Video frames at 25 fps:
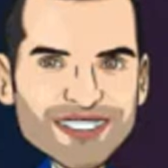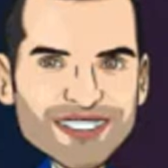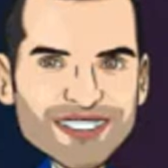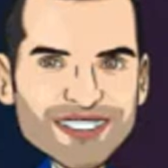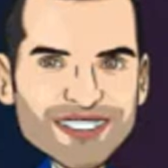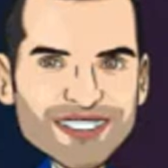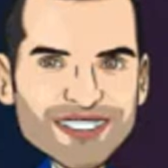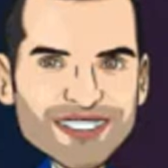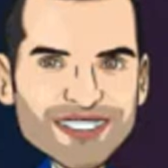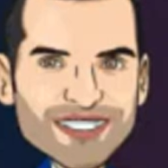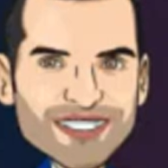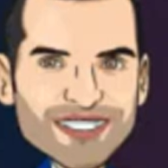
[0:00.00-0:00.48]

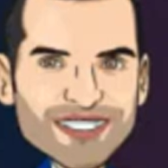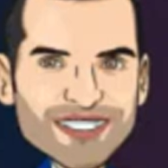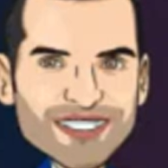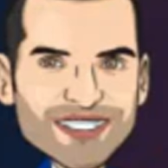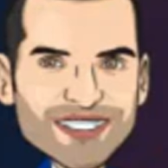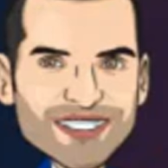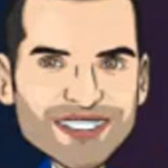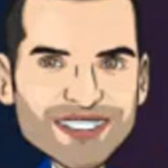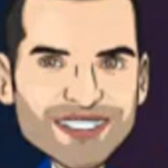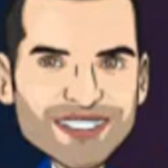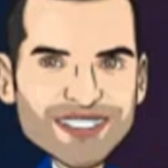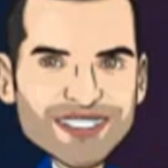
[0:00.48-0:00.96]

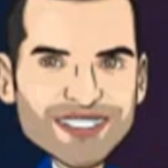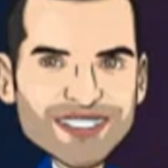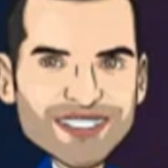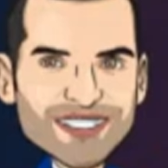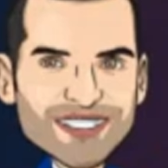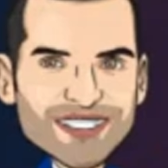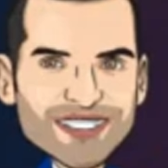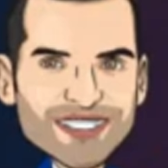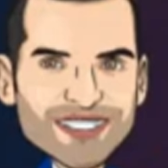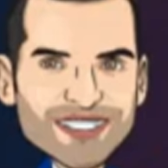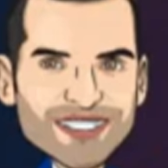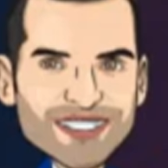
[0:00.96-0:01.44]

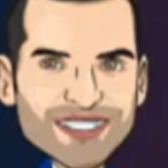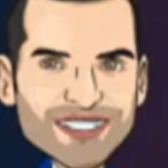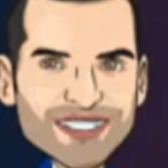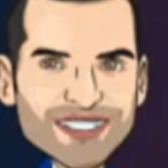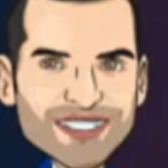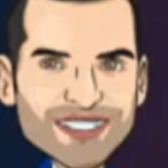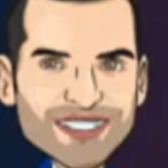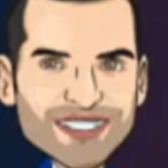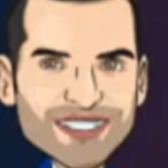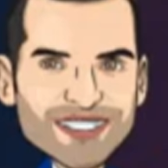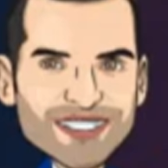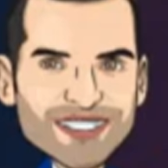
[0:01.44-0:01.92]

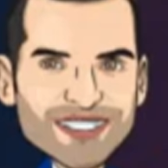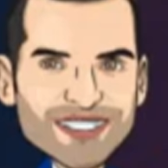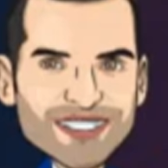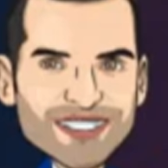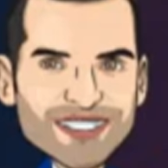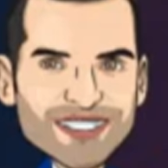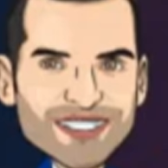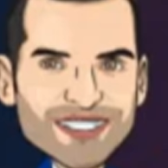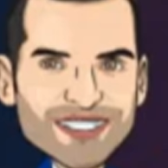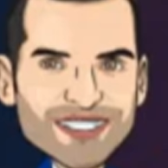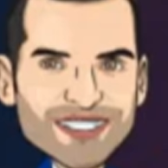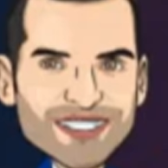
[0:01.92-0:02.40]

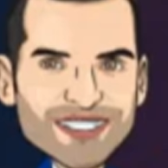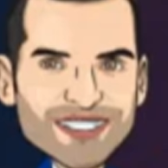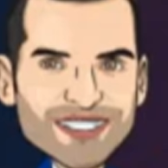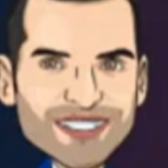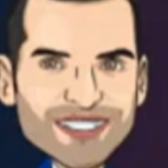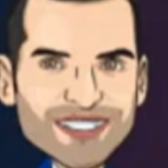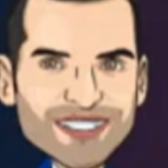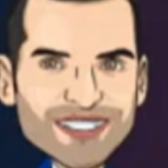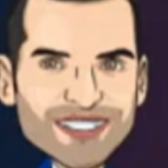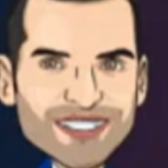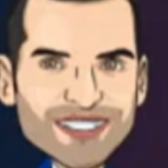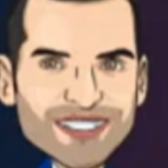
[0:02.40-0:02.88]

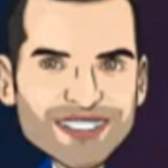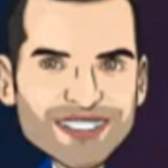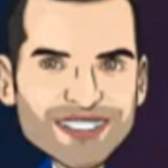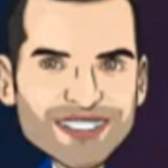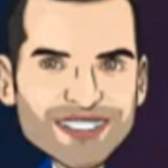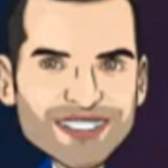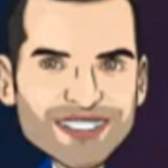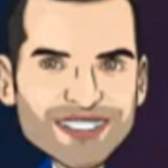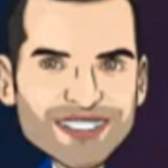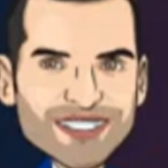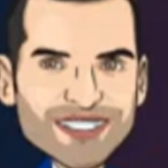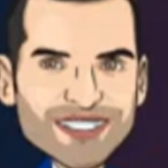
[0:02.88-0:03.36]

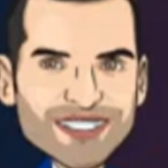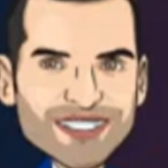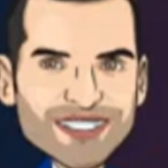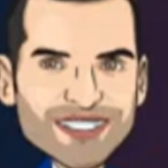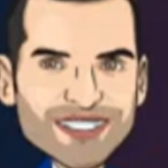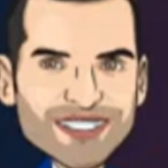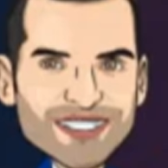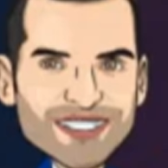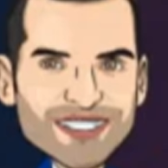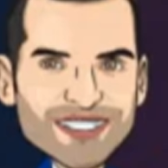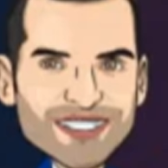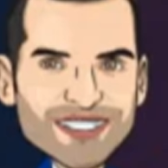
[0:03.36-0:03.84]

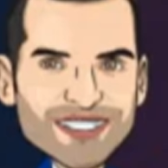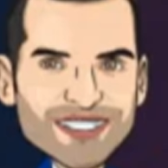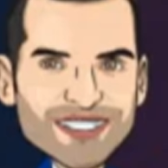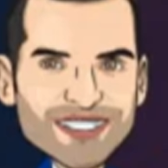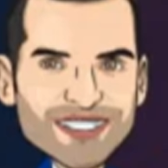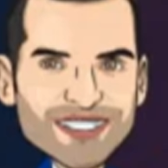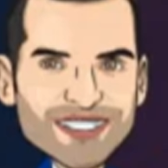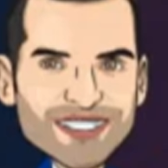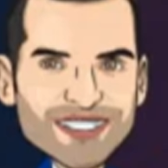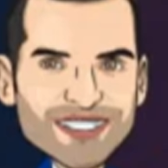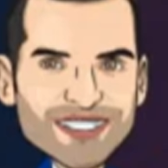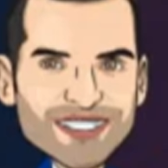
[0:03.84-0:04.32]

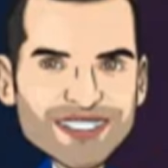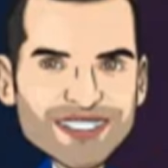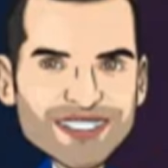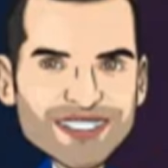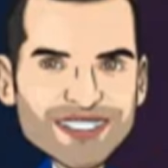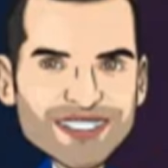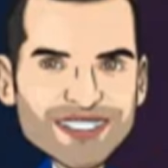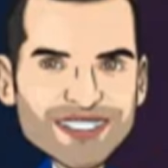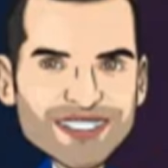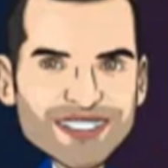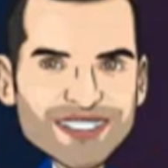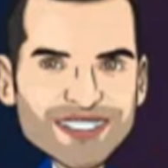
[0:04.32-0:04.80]

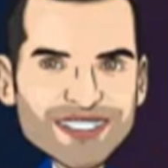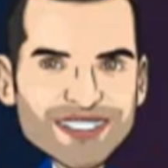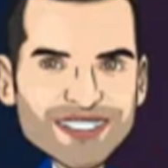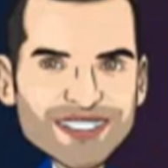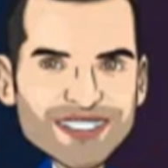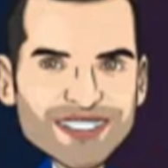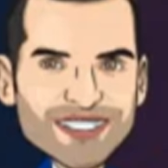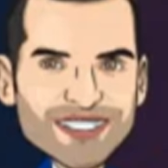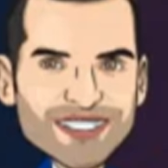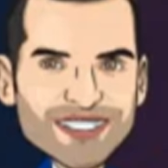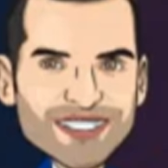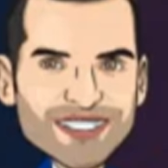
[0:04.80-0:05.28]

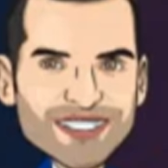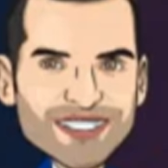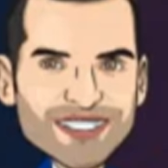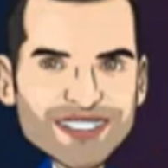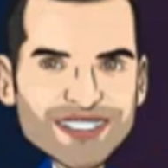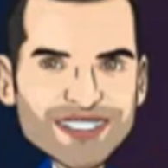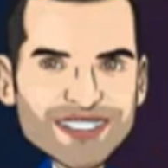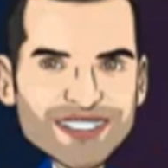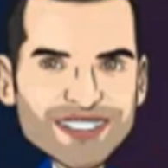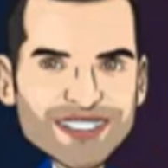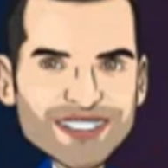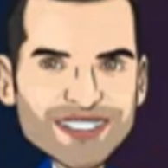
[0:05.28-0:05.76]

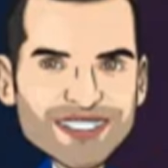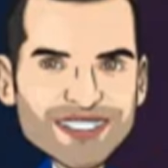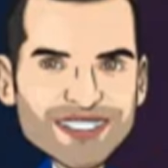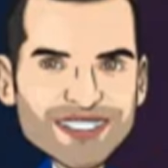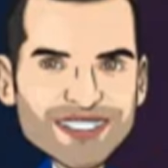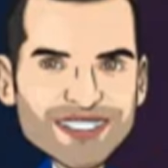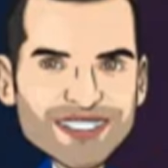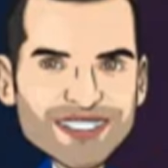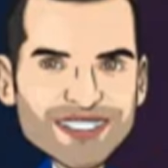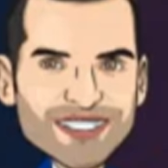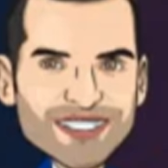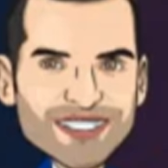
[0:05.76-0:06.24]

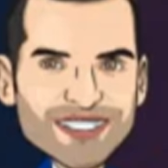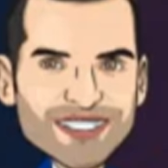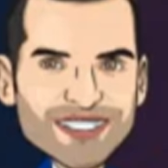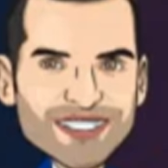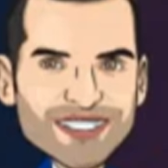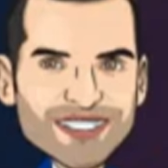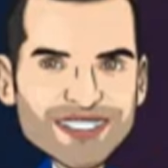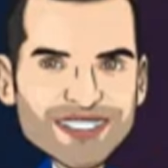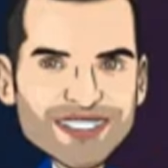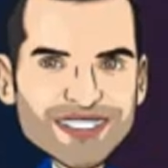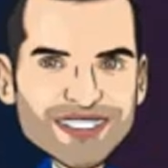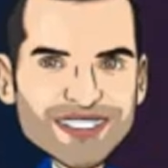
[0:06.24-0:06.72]

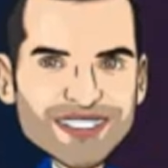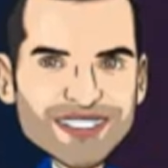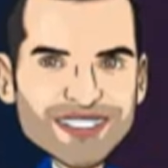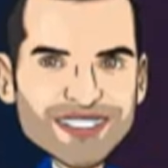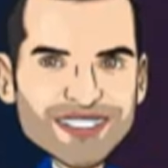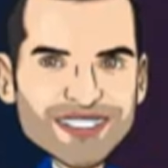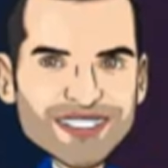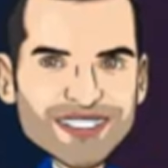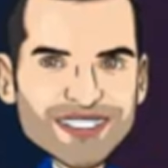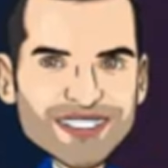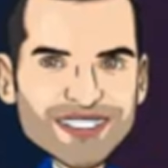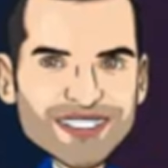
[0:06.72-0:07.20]

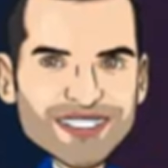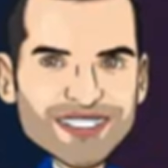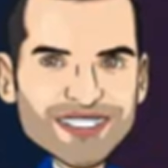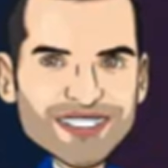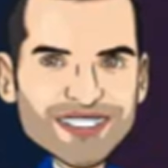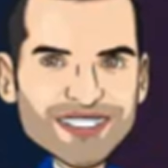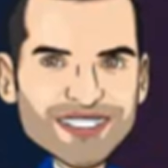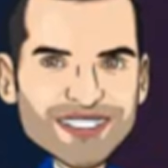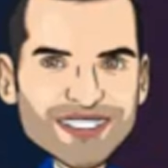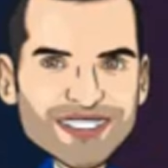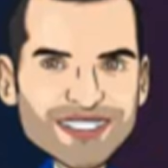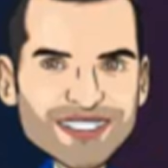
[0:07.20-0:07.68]

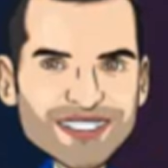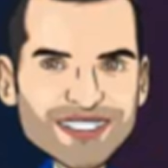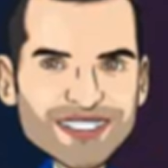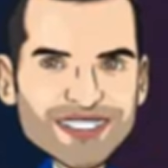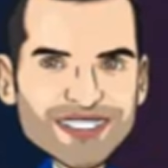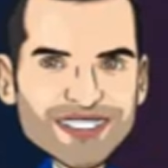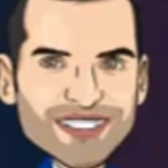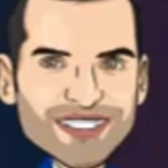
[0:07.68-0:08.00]
[no speech]